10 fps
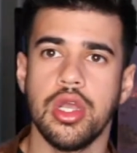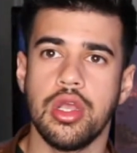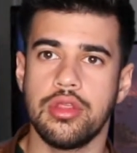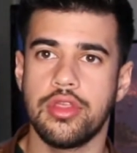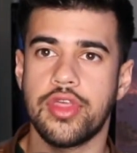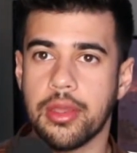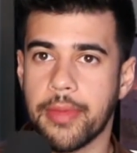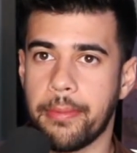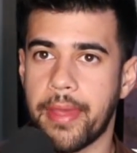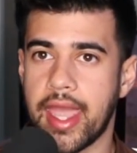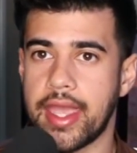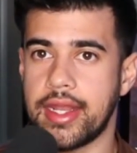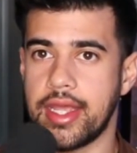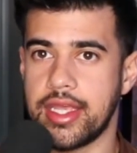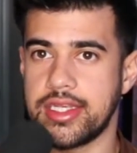the thing about paid
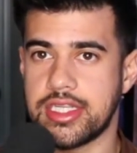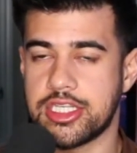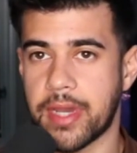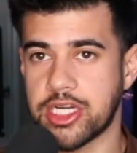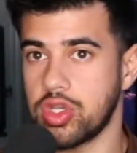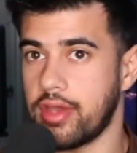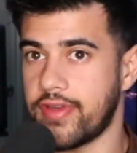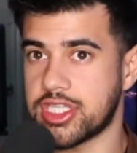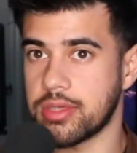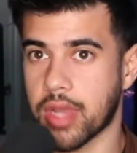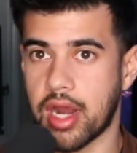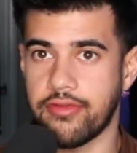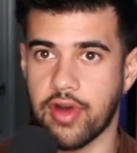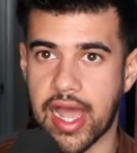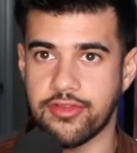is, especially if it's some kind of
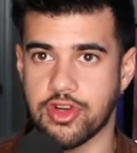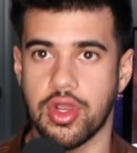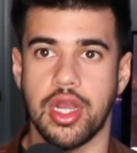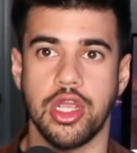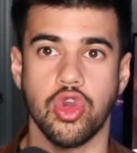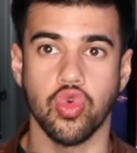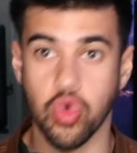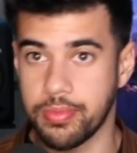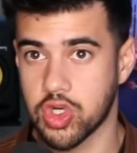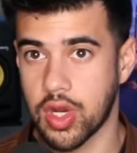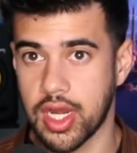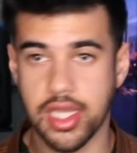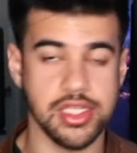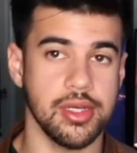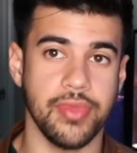live training, group training
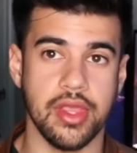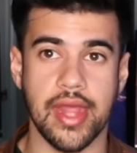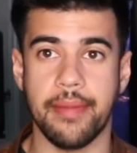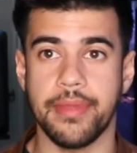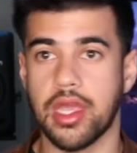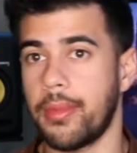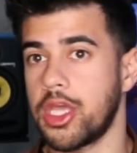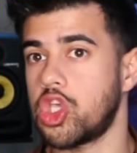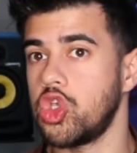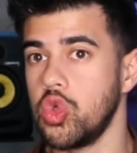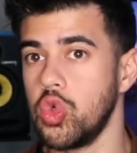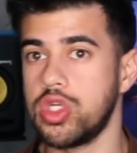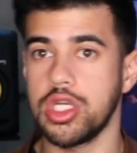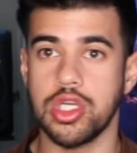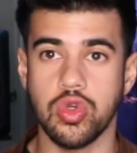is something that I become a
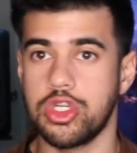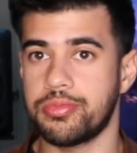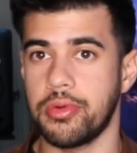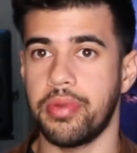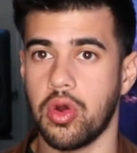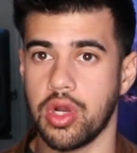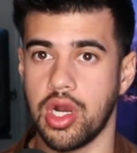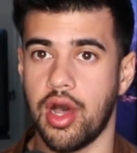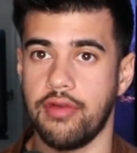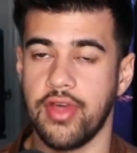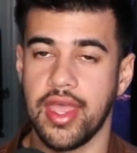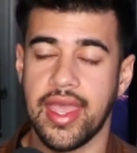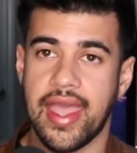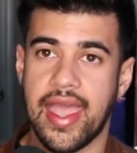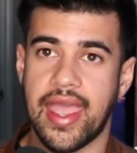huge, huge proponent of.
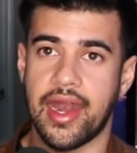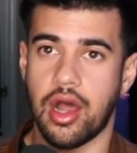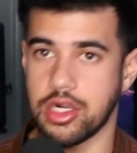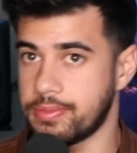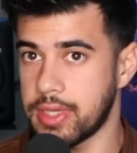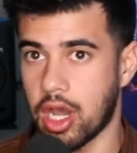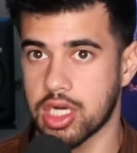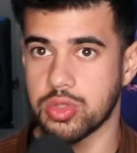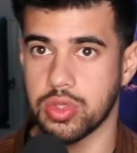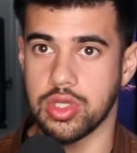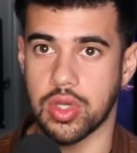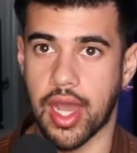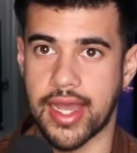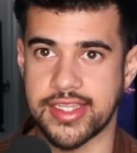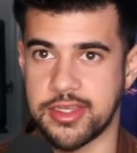And to be honest with you
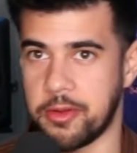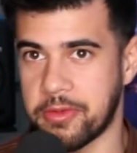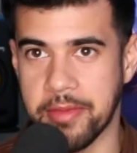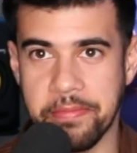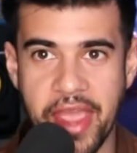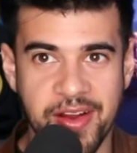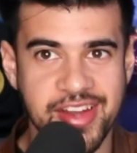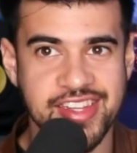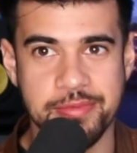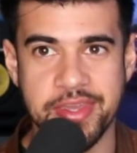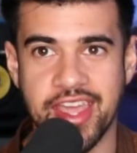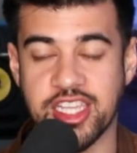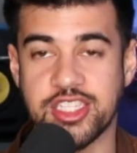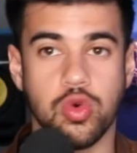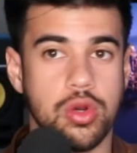guys, you know, comparing to the beginning
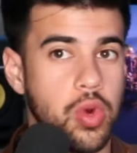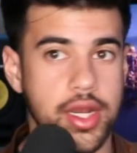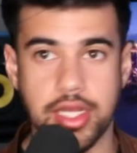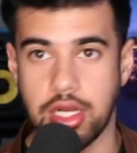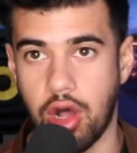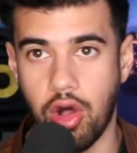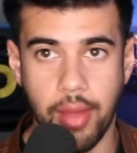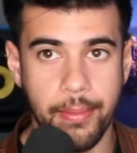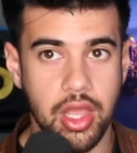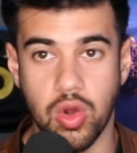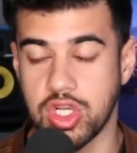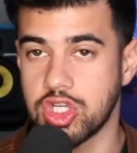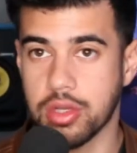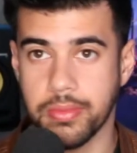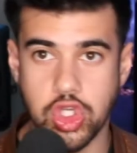story where I did it all on my own, it
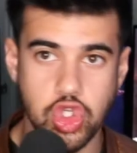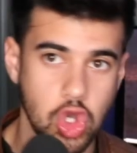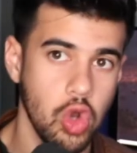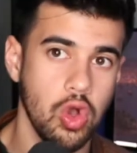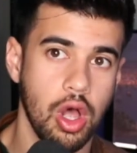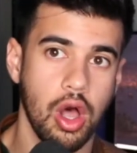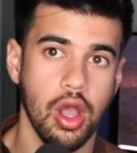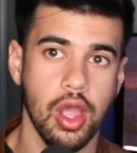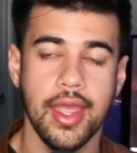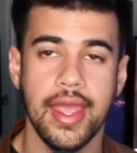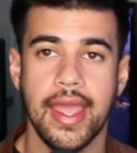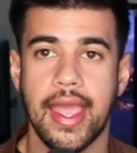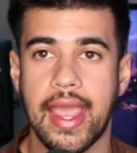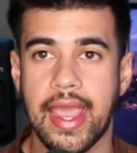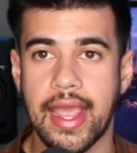took me so long.
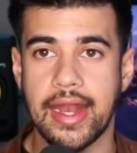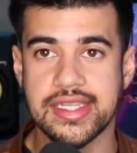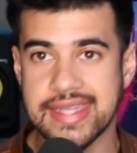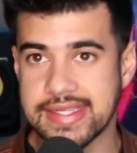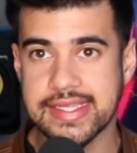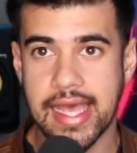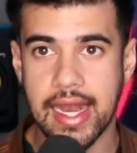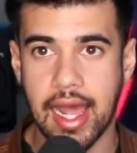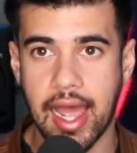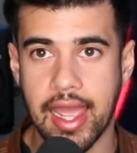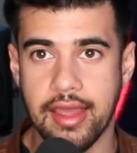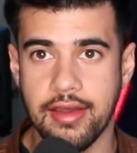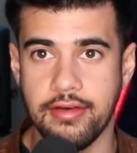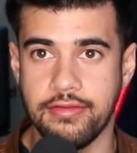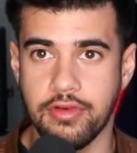And since then, I
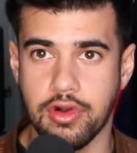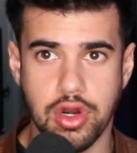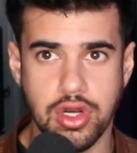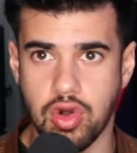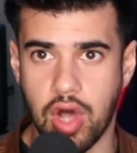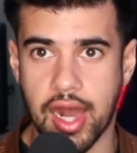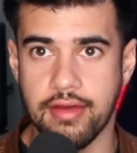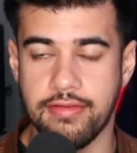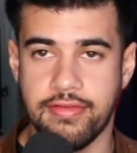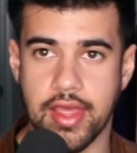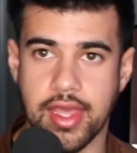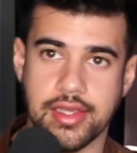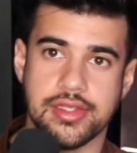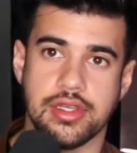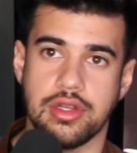have learned a lot of
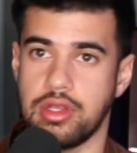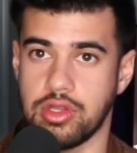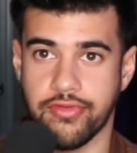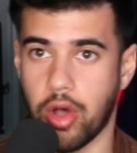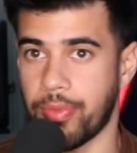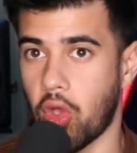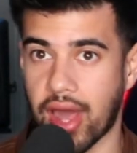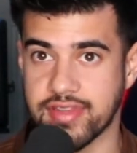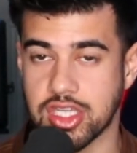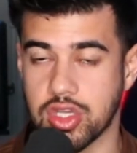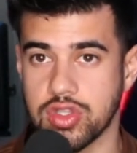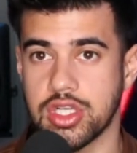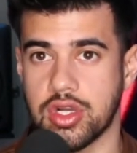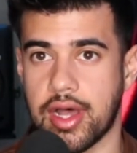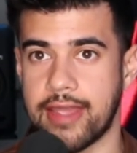things and developed a lot of skills
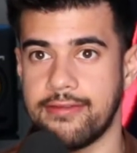in life